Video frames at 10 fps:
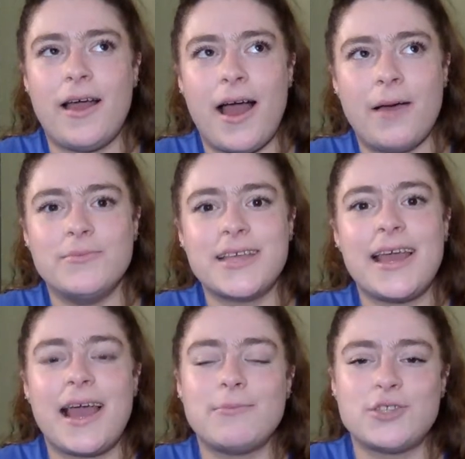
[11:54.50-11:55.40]
I'm
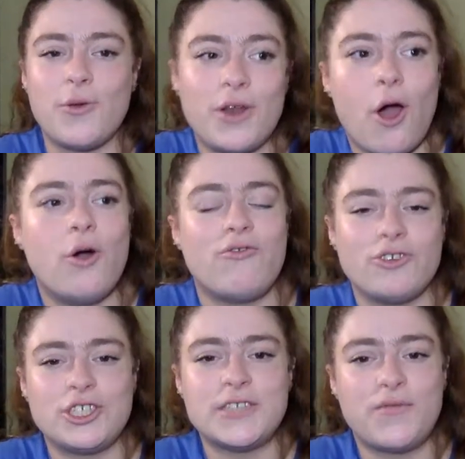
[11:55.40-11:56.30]
saying I don't want to hold
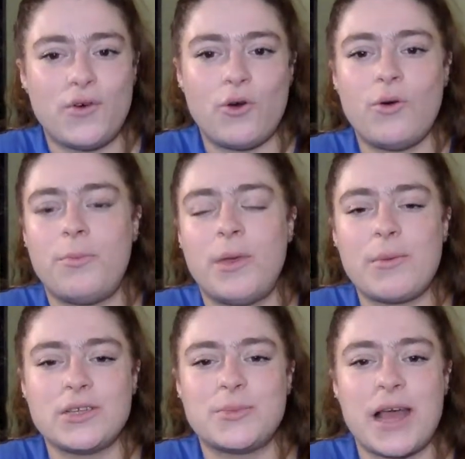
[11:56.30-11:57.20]
grudges for
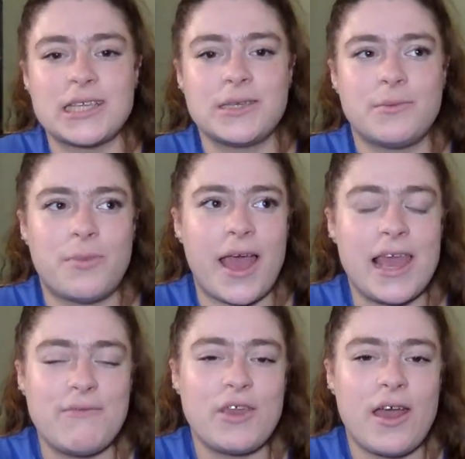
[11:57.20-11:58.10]
people's past
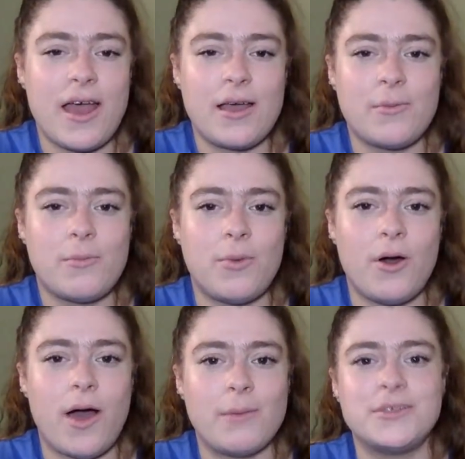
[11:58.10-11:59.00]
behaviour,
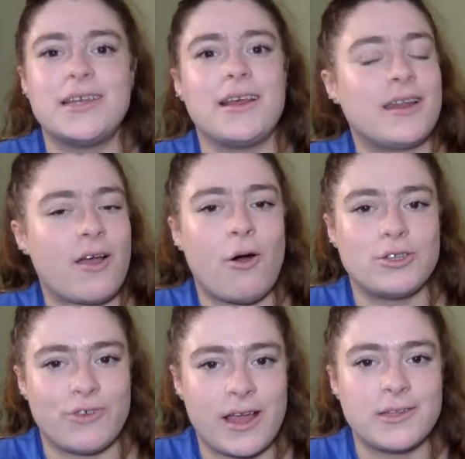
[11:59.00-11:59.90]
but I'm still going to hold
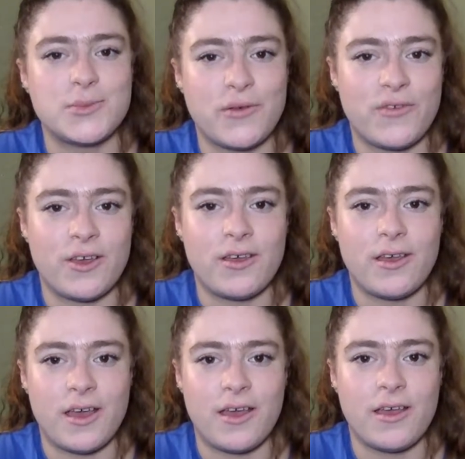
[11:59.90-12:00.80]
her accountable for
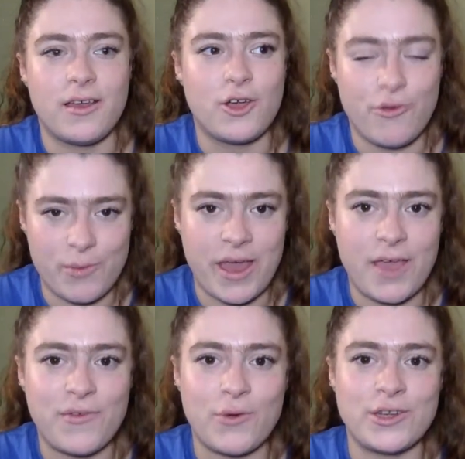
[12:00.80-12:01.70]
her current
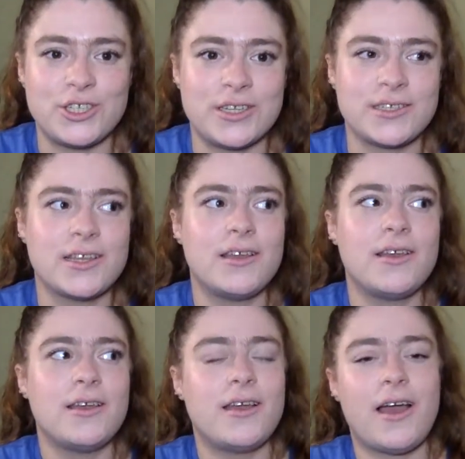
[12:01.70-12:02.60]
behaviour, which is,
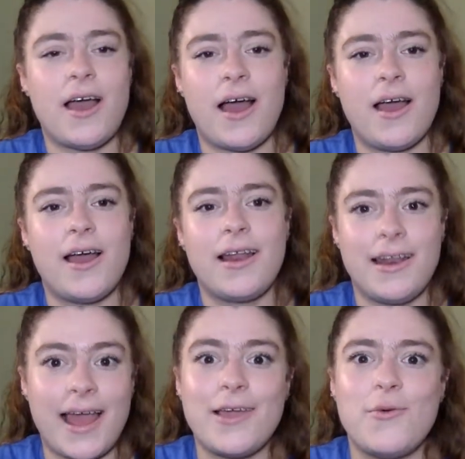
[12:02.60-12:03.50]

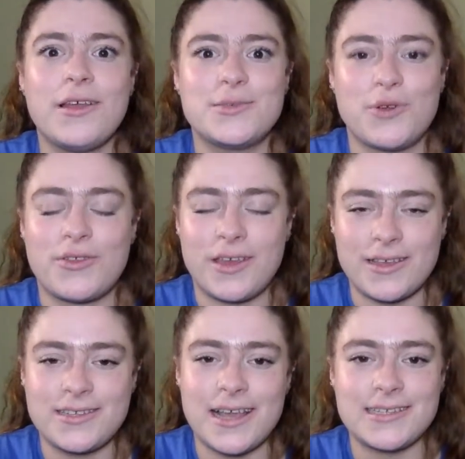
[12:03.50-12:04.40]
like Will's brother
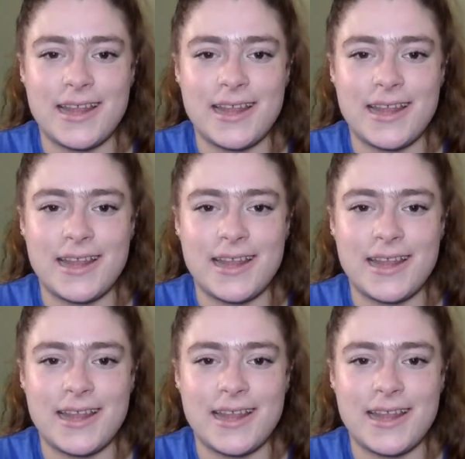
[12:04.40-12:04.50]
says